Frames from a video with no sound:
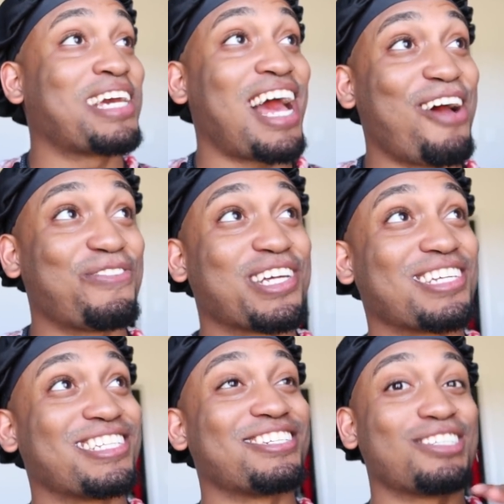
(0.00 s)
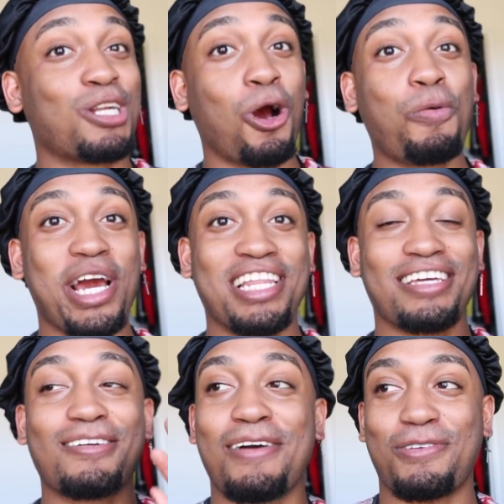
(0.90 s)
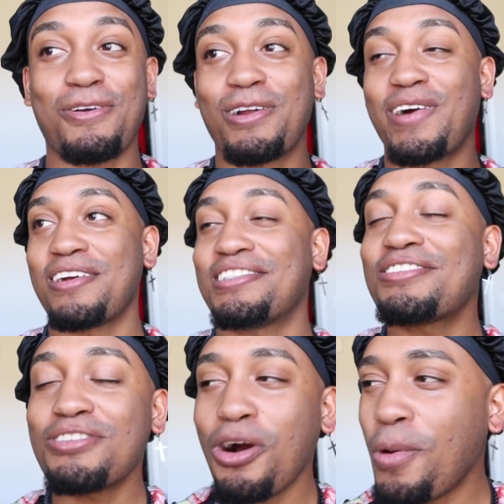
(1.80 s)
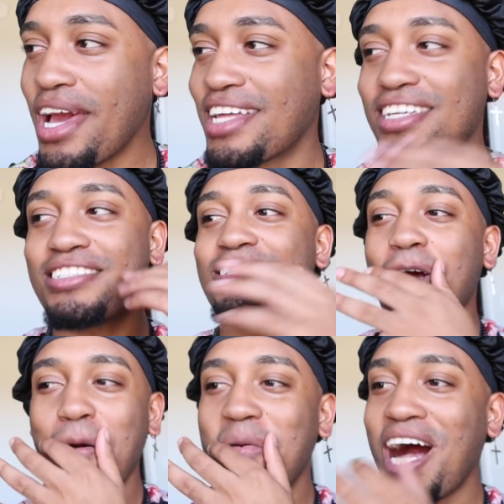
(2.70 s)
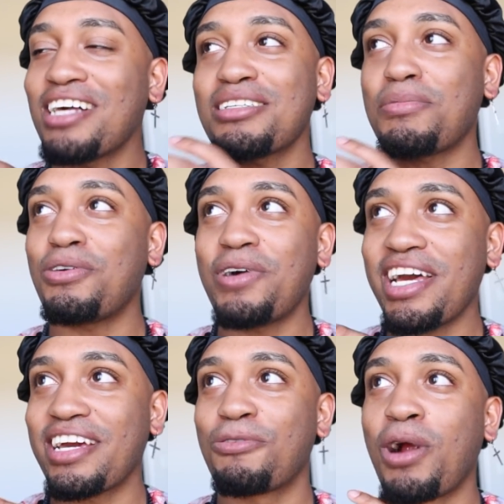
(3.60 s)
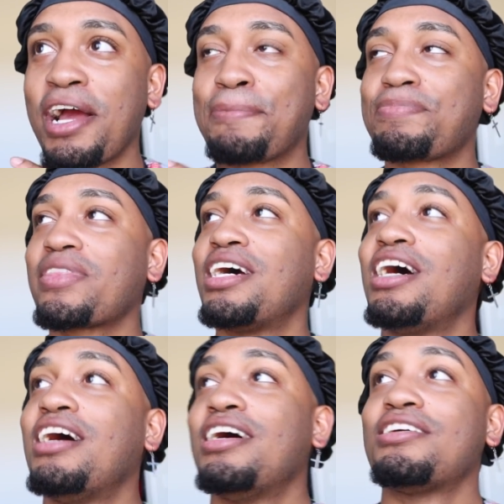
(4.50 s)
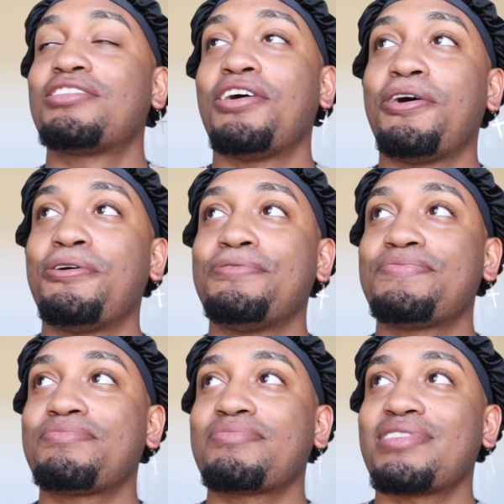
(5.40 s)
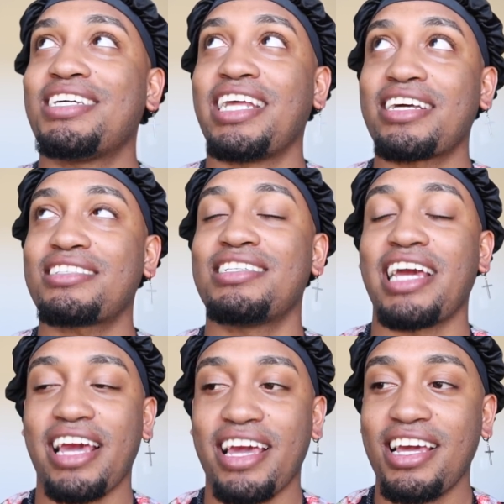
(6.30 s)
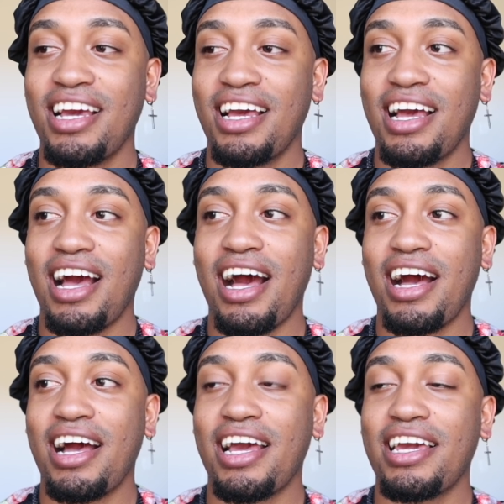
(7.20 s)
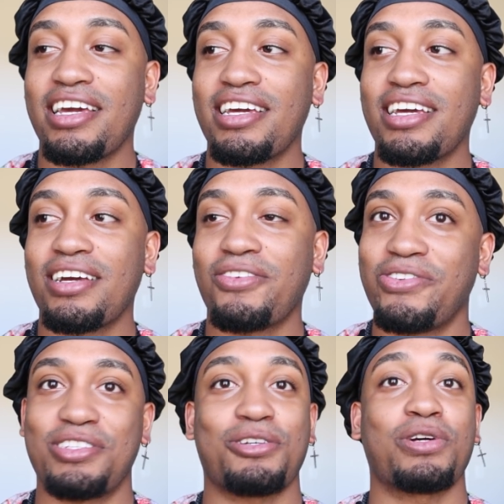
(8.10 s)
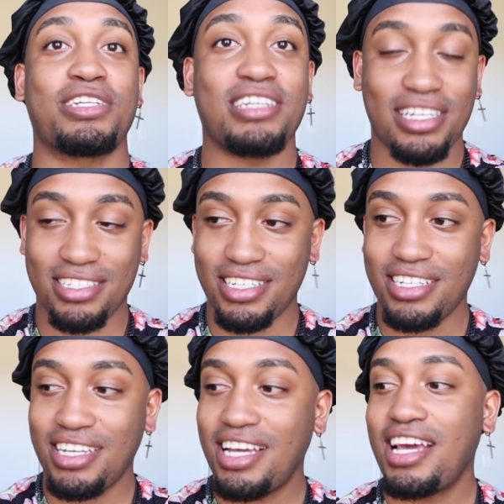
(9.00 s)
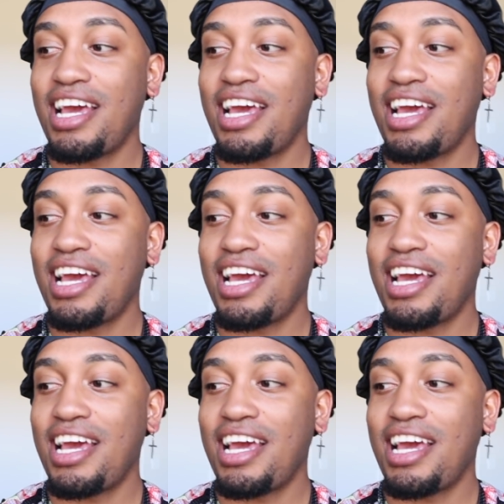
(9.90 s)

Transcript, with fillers: be happening. There's no way that you have coronavirus. There's no way. There's no possible way, right? So the next day, I went to go get tested,